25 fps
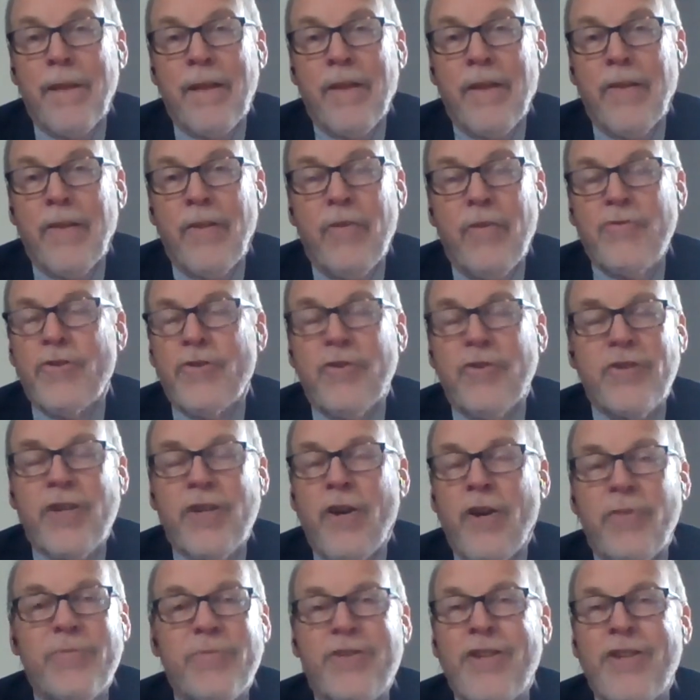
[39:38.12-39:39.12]
Those nursing
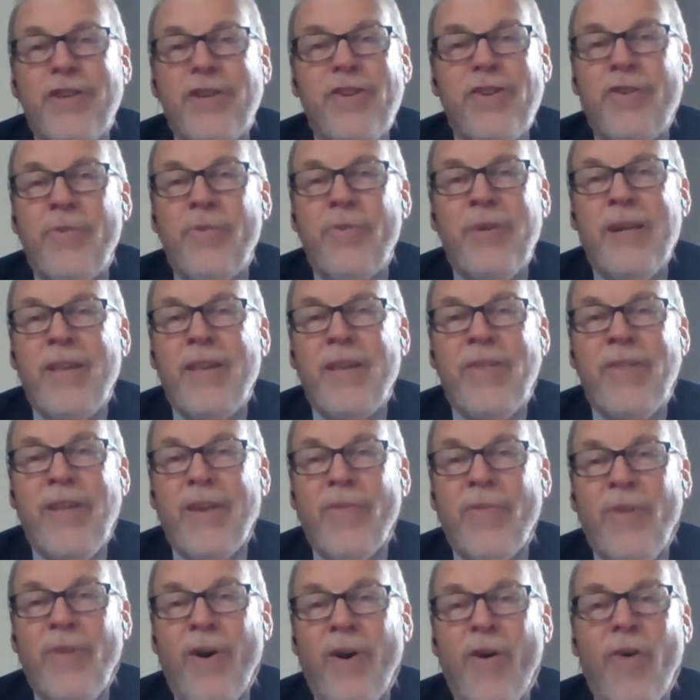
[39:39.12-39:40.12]
homes didn't do
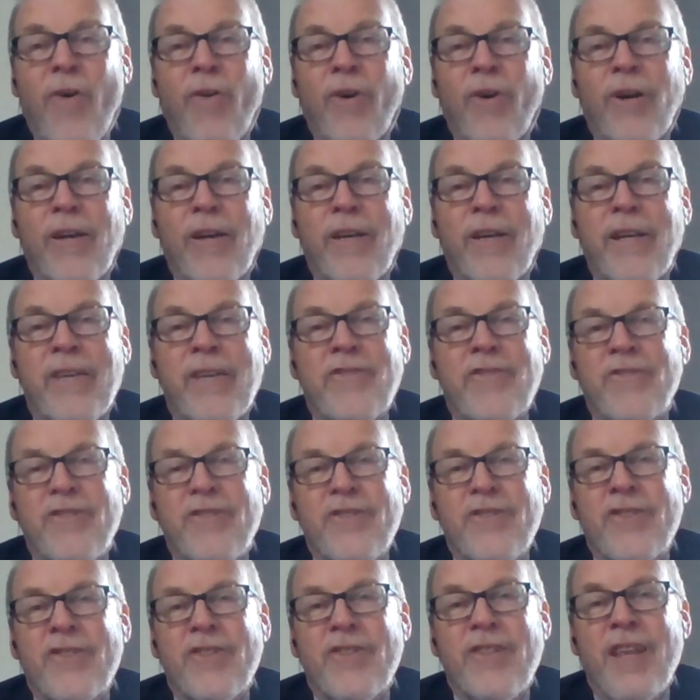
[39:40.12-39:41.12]
anything wrong. It's
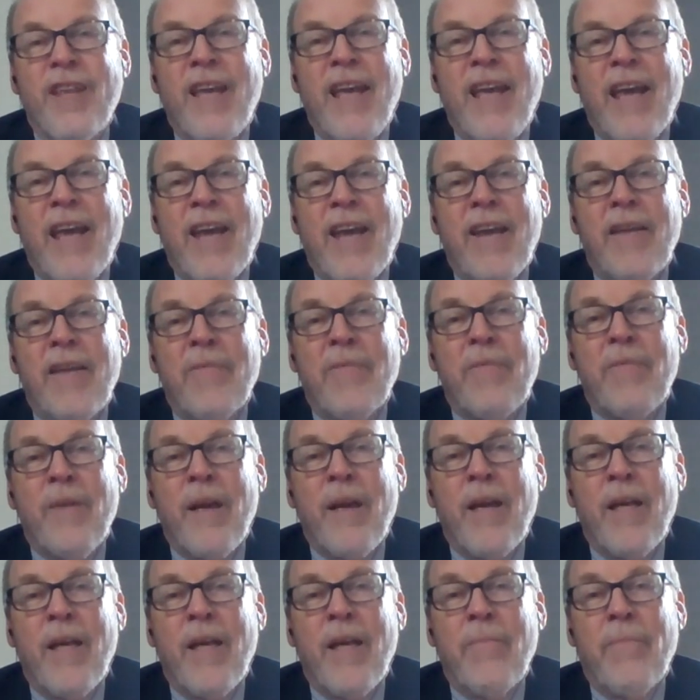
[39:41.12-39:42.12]
just that they had
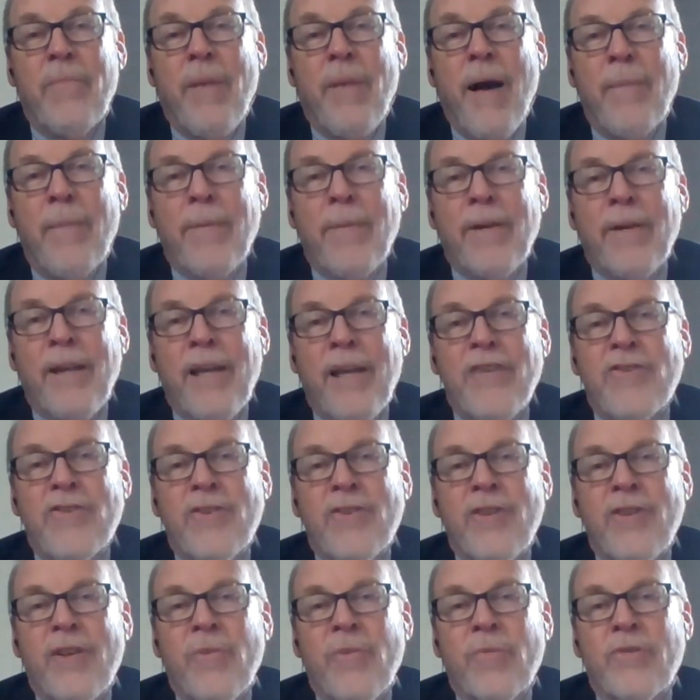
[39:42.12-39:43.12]
a
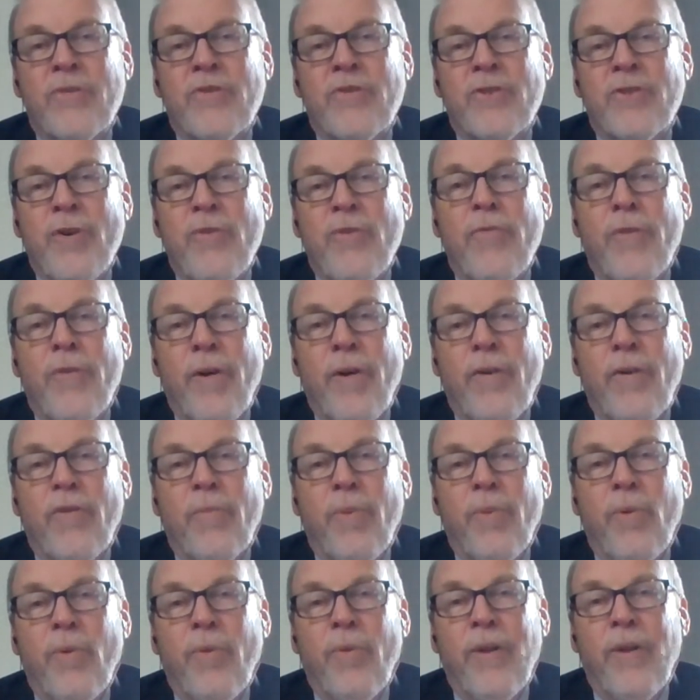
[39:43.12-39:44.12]
population that was so
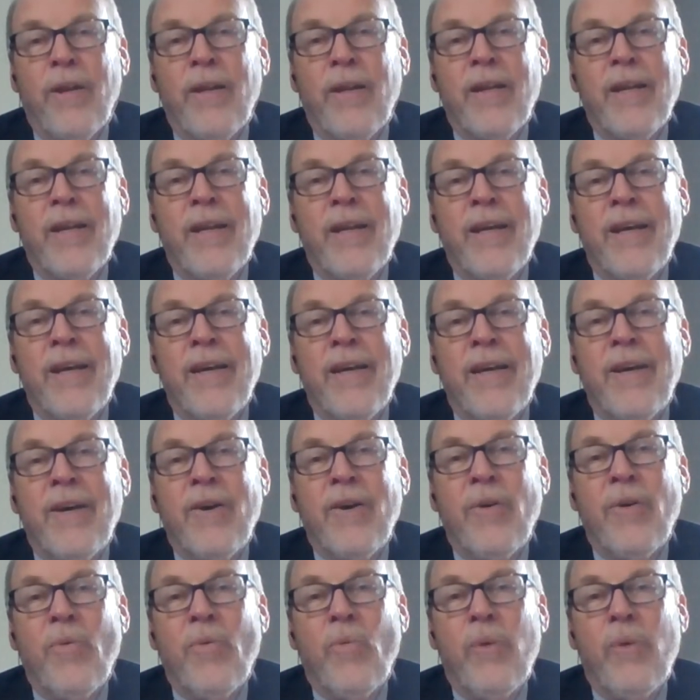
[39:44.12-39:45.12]
vulnerable that
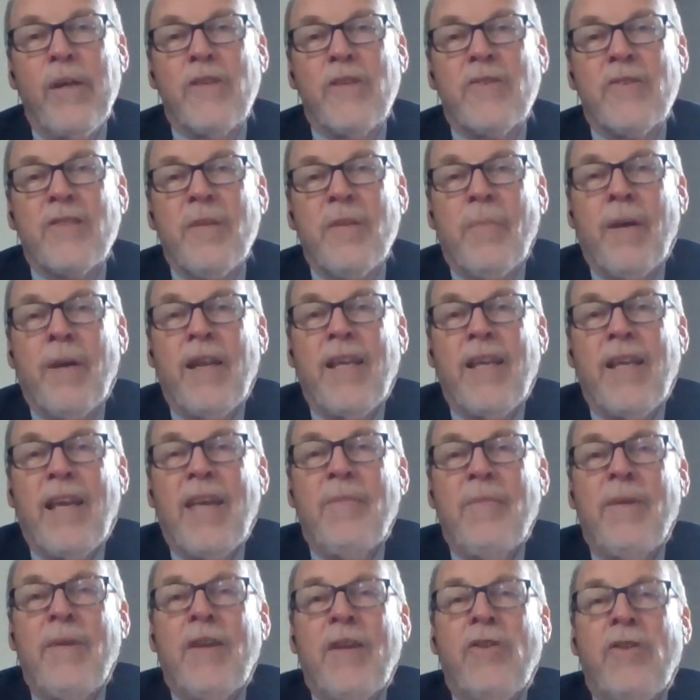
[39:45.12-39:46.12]
when somebody
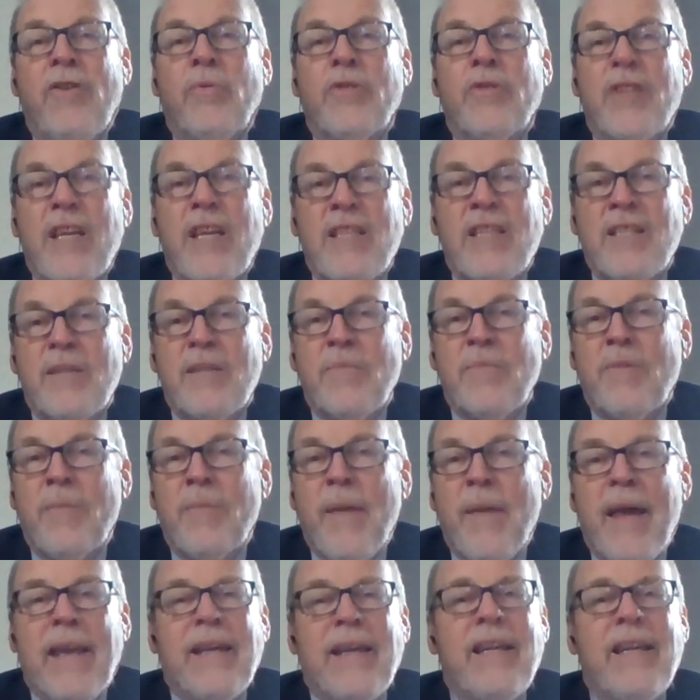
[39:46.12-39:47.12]
came in who was
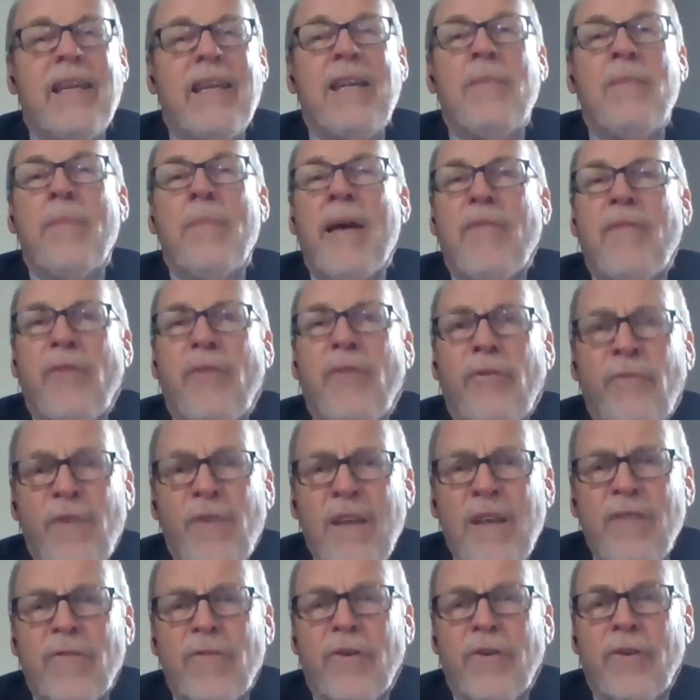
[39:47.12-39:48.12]
asymptomatic, didn't even have a
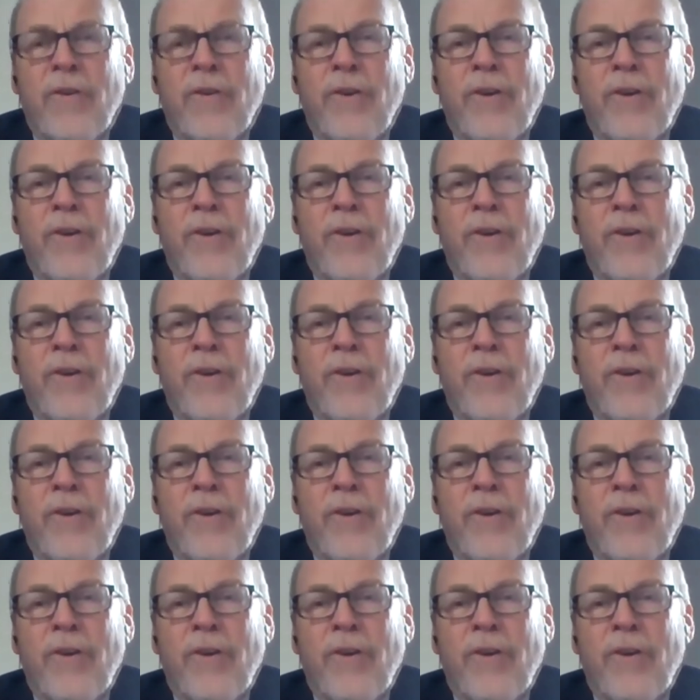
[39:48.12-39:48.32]
fever,